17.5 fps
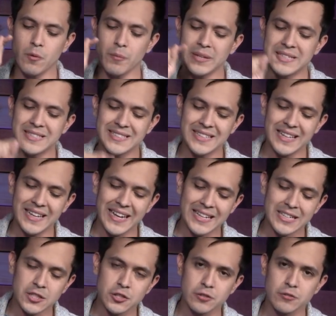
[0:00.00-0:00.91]
we see
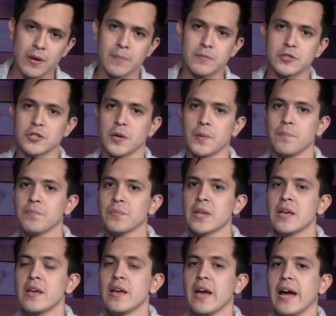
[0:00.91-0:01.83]
in Scripture.
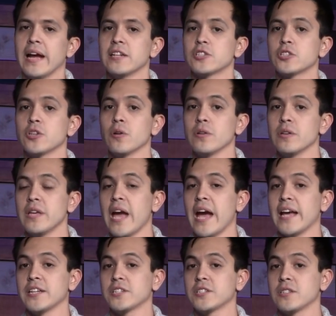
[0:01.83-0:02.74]
And so,
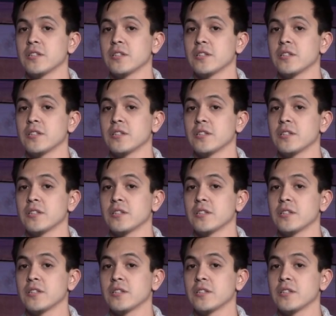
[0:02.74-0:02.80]
yes,